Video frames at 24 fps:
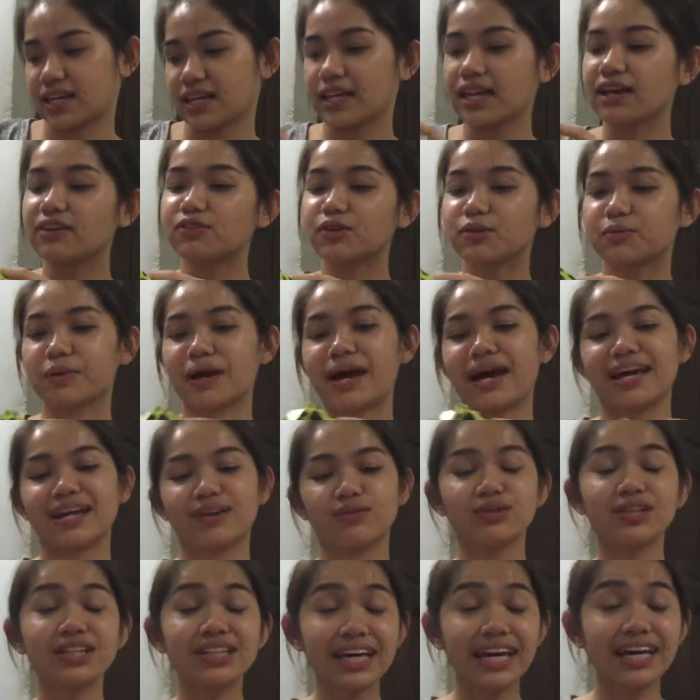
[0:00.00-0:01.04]
Never
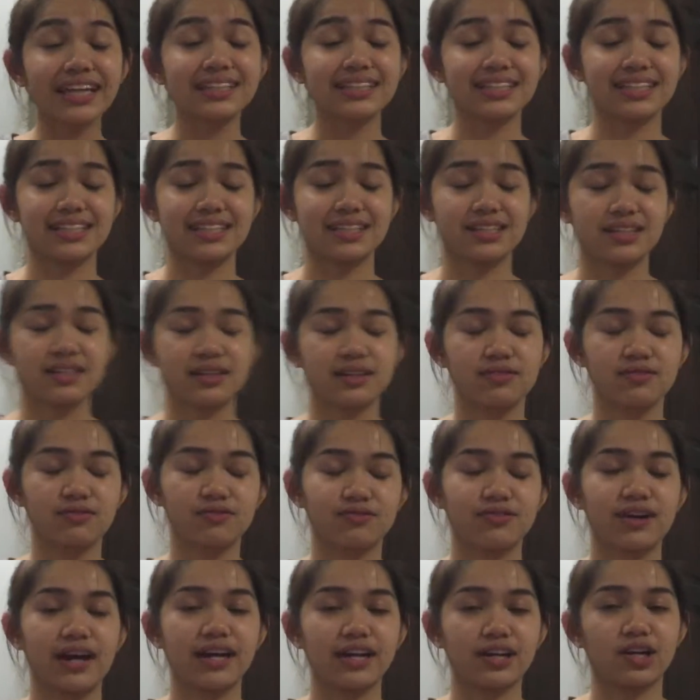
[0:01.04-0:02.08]
mind, we can
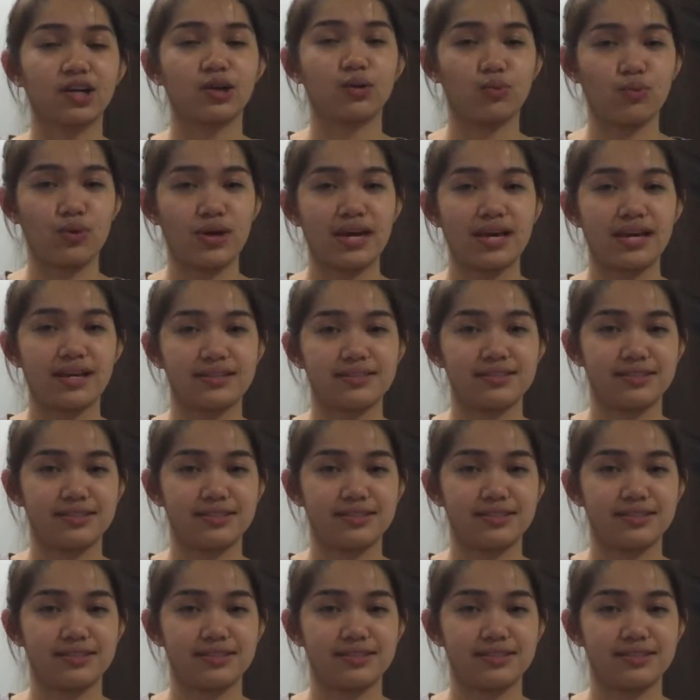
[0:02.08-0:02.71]
find our way